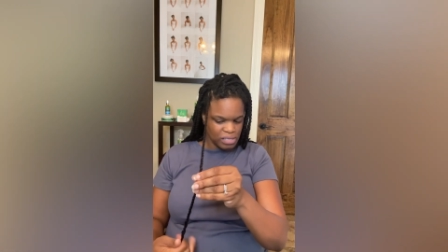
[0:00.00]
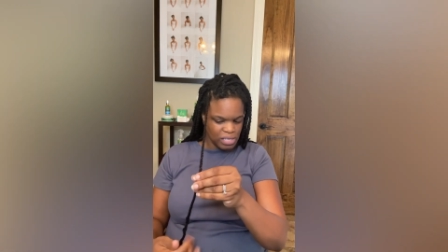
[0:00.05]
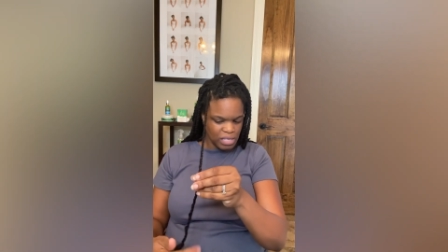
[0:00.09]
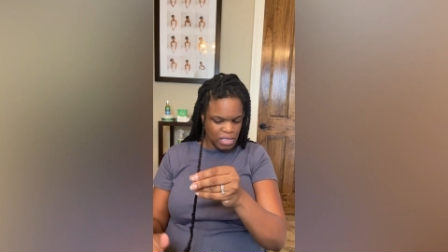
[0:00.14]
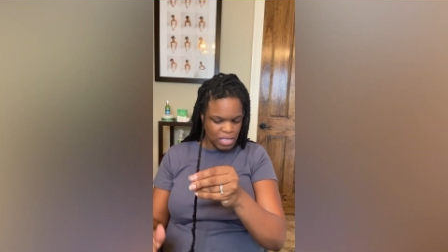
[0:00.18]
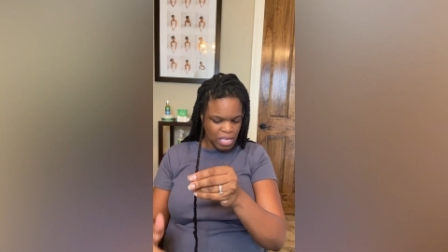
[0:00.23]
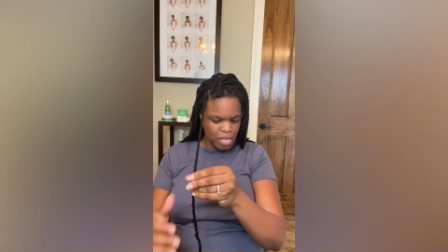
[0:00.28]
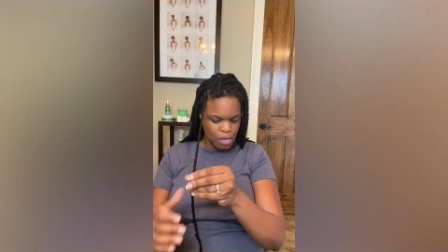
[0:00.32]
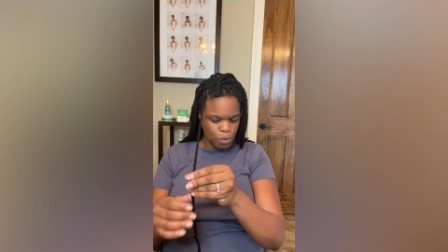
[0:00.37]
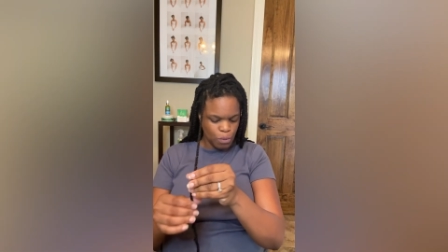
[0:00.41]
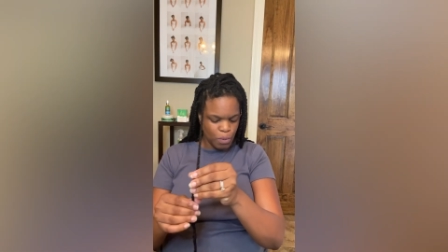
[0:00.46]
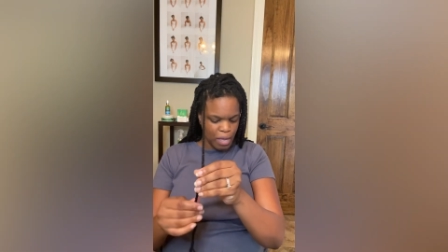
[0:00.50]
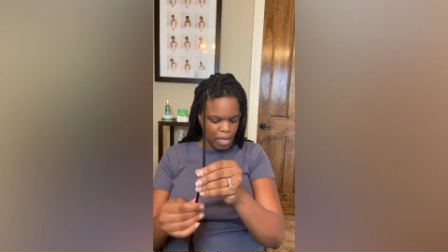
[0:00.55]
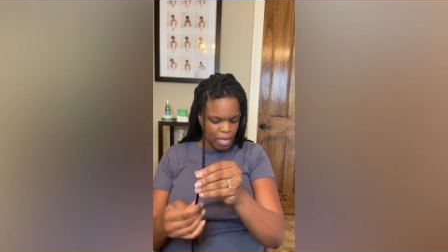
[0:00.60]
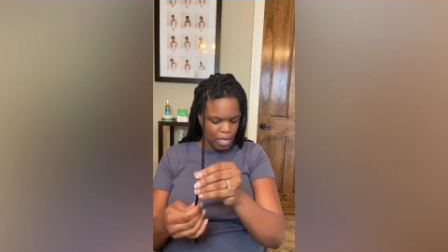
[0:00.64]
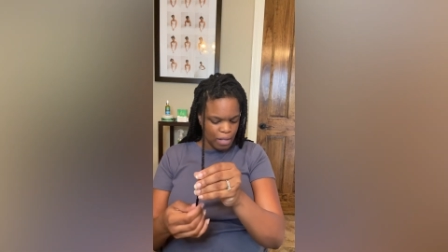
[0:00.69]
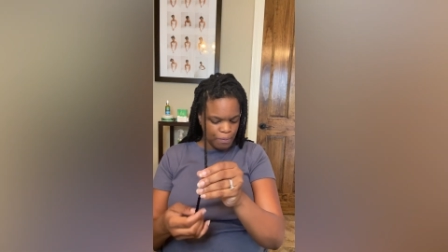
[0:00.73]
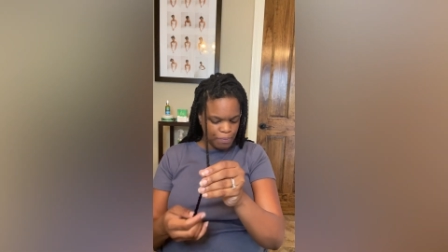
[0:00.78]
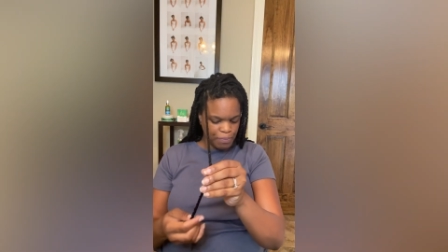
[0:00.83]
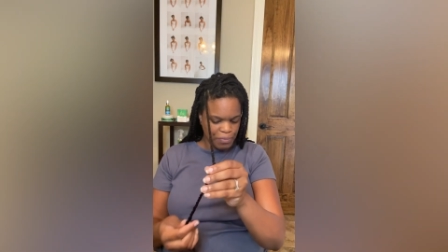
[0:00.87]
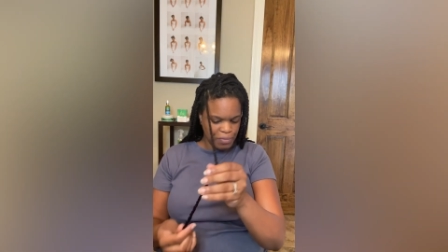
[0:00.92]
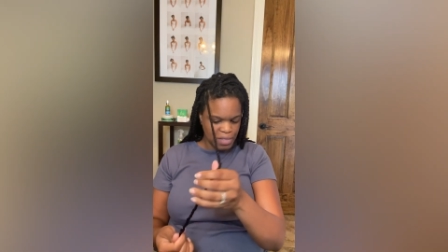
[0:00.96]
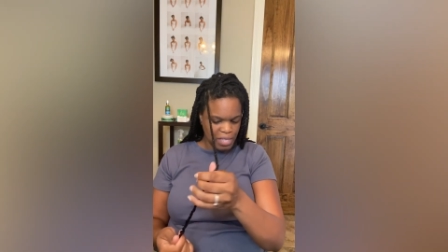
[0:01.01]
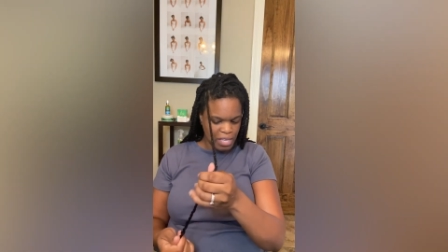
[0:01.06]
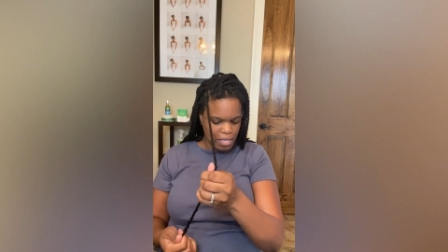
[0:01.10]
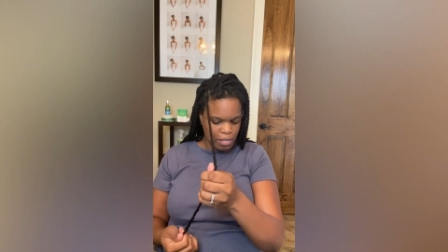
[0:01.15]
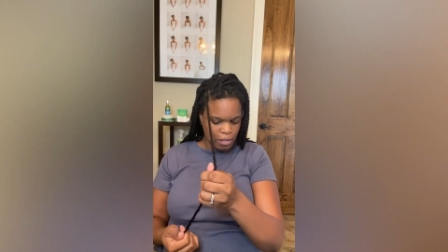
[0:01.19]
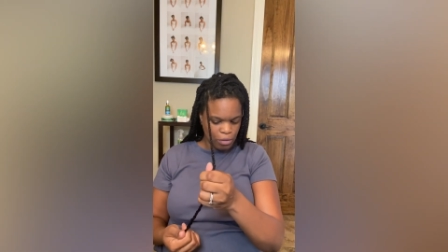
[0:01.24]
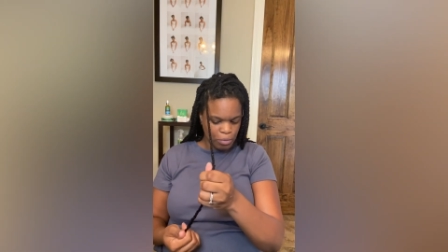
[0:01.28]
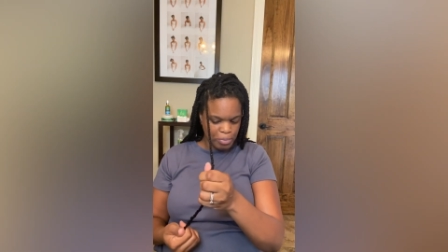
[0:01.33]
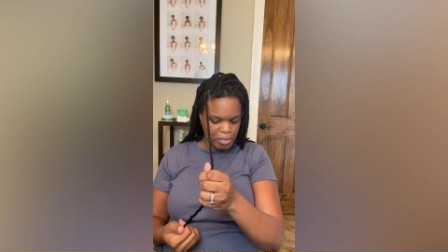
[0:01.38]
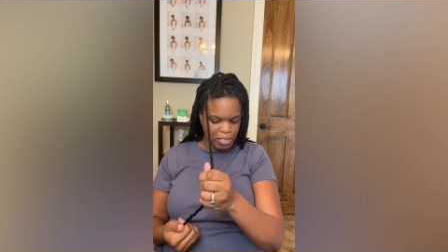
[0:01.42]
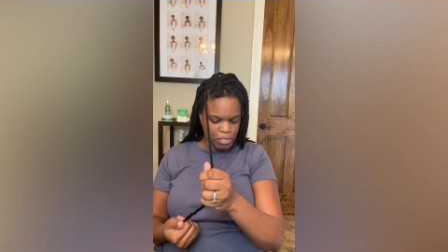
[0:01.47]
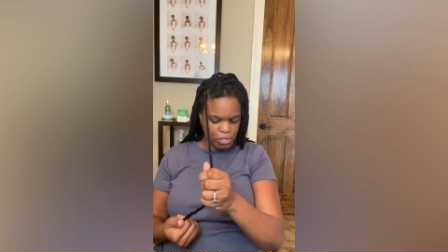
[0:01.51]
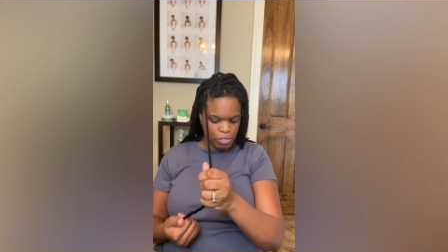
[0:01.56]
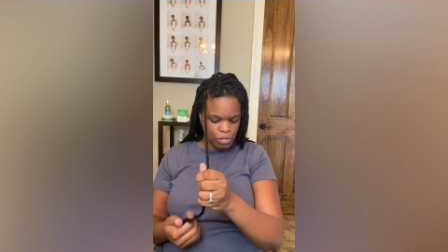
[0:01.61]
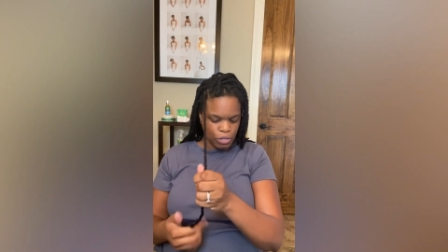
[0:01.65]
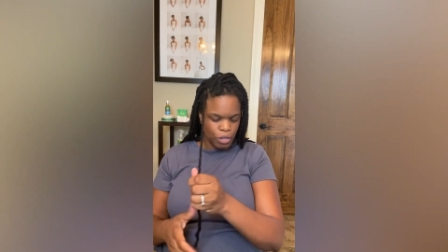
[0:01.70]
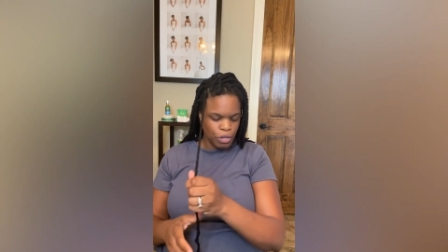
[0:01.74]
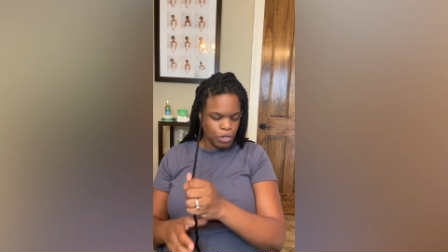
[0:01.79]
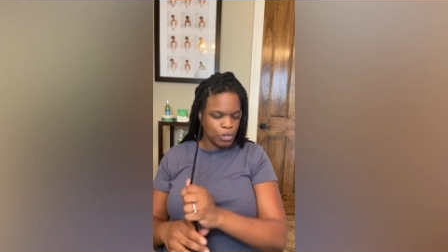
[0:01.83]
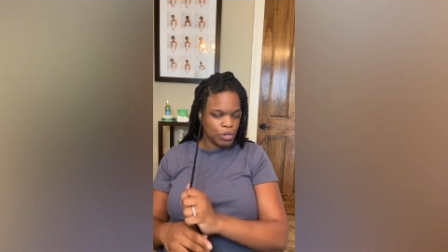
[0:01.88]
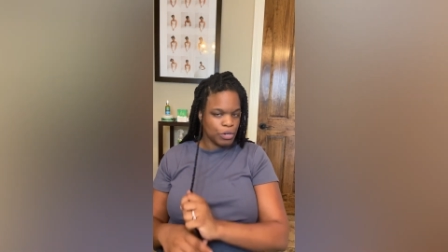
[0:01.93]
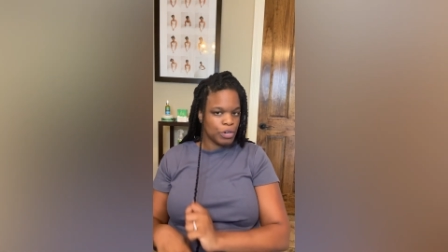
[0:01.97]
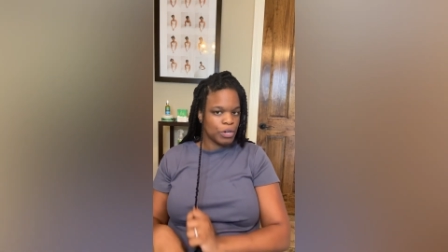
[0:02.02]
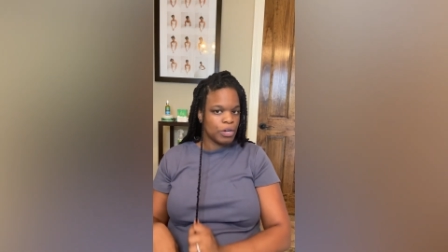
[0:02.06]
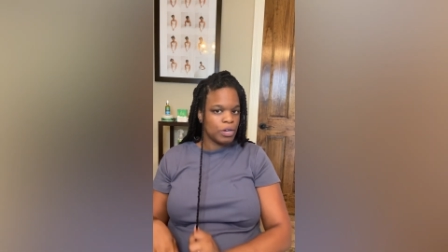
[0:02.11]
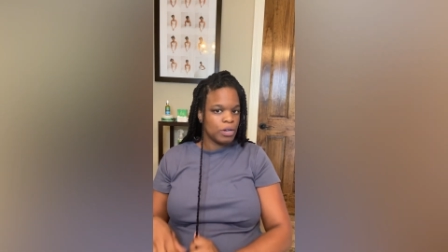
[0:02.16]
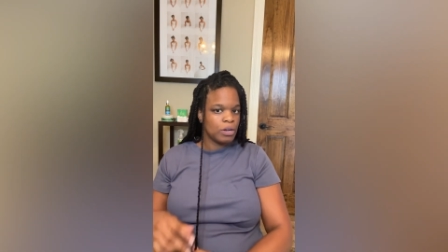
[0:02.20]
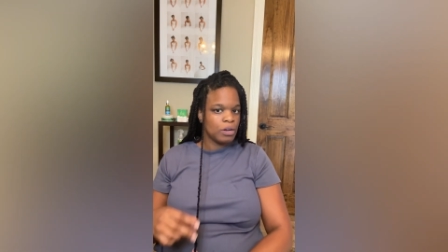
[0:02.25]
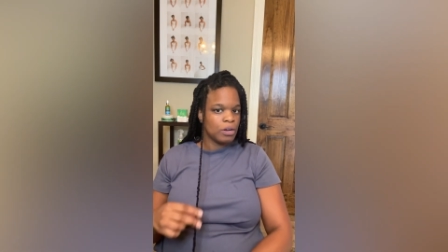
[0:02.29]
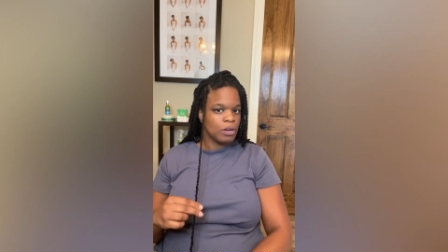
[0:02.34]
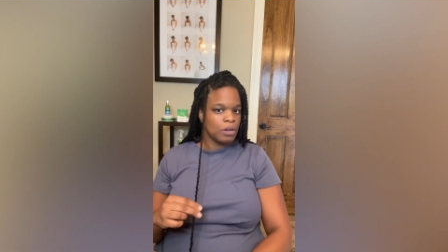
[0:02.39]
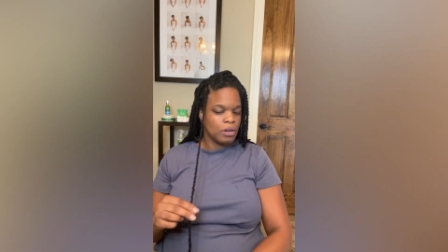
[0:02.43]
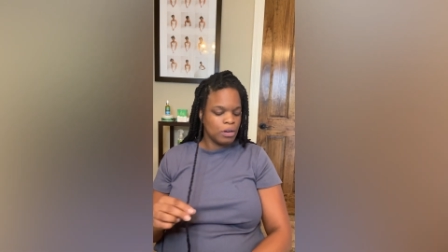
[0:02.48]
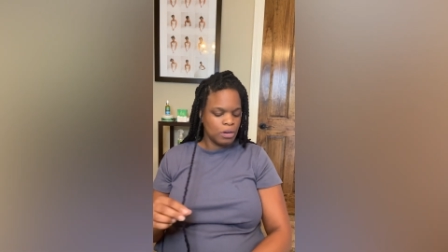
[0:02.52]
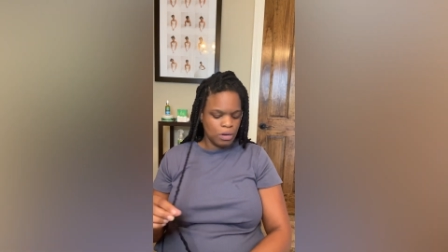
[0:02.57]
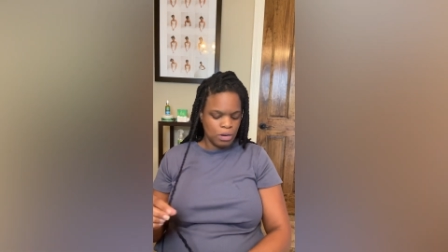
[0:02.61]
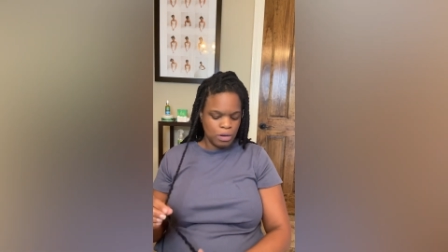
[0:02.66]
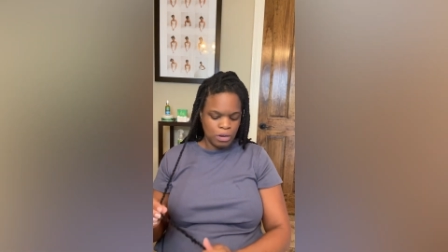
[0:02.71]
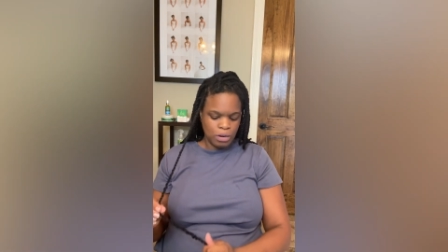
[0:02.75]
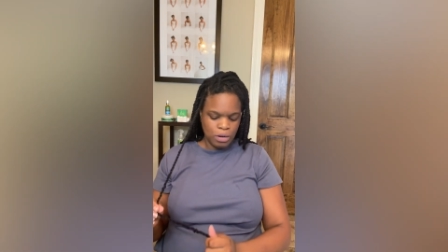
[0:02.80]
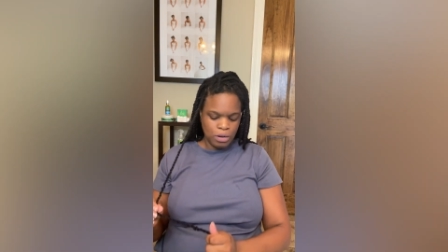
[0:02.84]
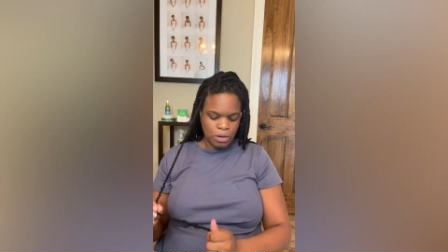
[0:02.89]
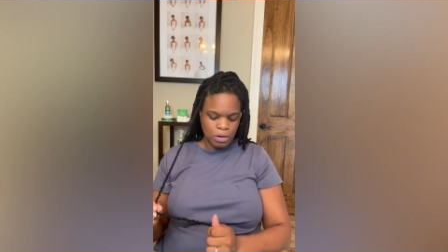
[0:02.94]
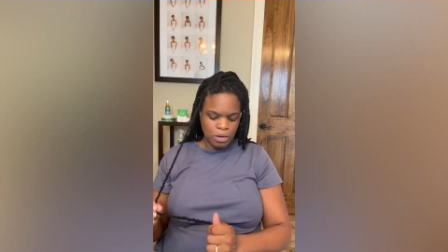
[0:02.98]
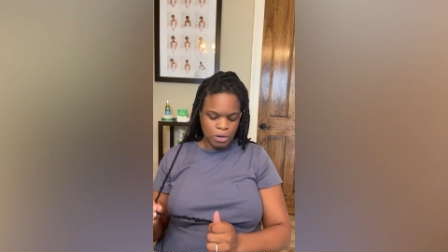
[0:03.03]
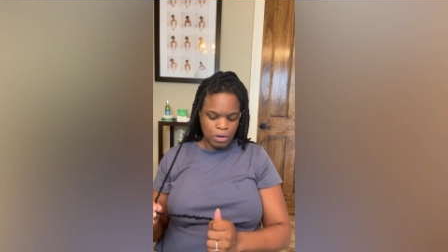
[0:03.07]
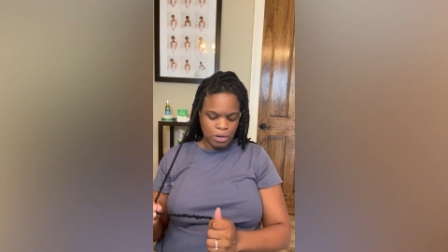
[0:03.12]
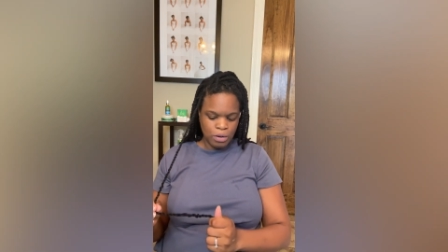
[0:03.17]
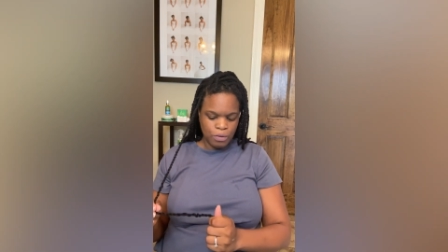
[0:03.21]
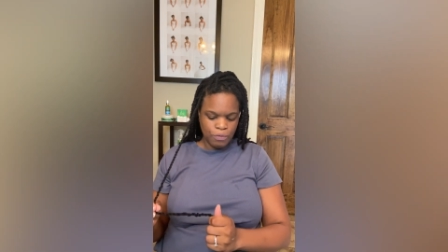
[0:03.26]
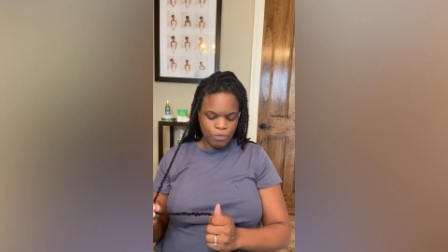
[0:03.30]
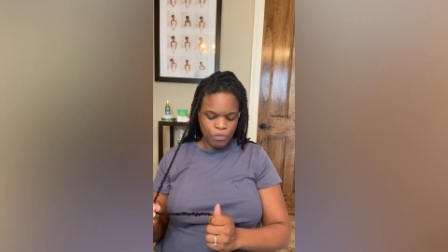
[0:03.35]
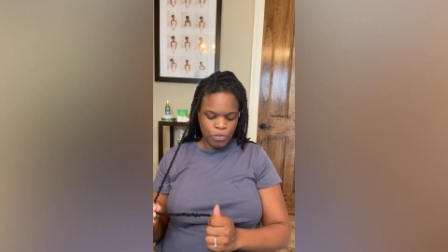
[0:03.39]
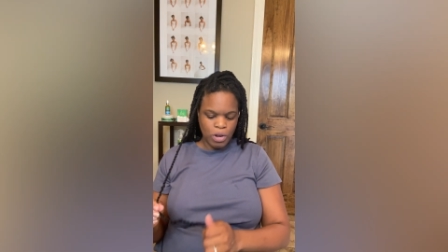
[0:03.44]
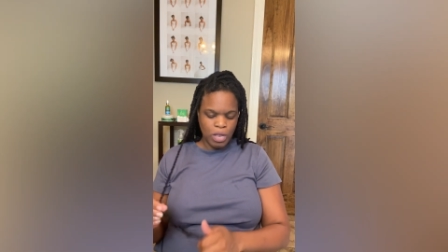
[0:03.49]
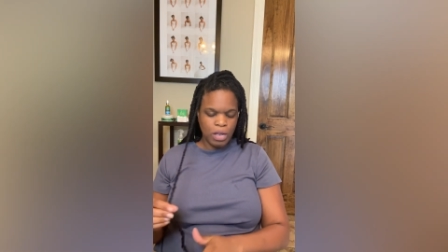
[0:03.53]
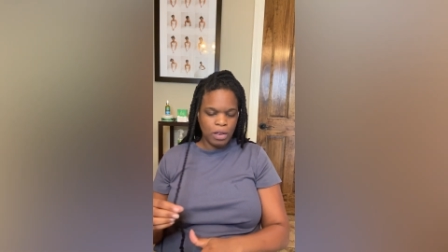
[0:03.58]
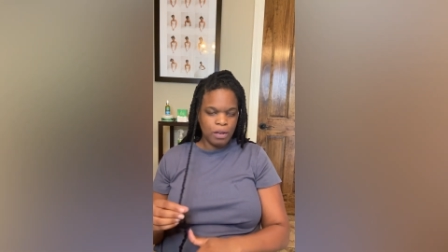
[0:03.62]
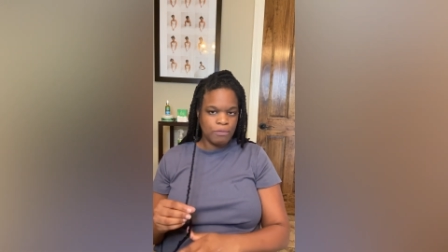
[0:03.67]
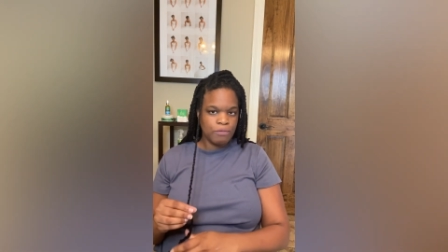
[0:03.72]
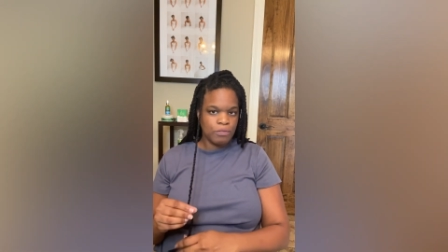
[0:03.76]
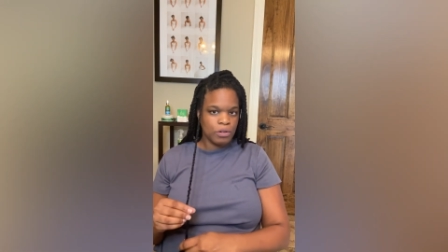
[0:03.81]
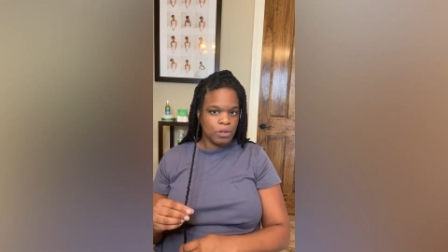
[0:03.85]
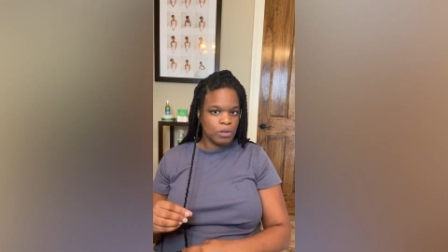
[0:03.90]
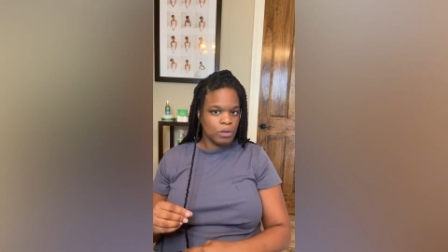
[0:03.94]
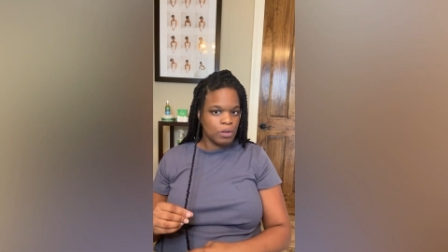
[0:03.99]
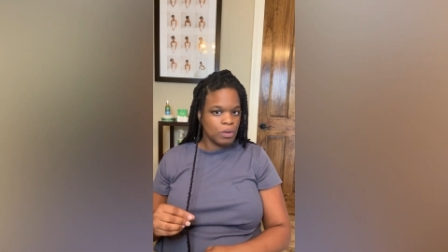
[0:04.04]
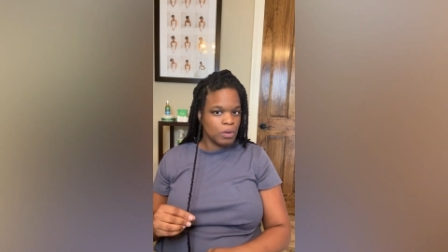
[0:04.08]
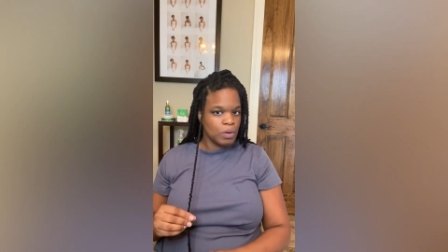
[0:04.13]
And that way they'll be secure forever.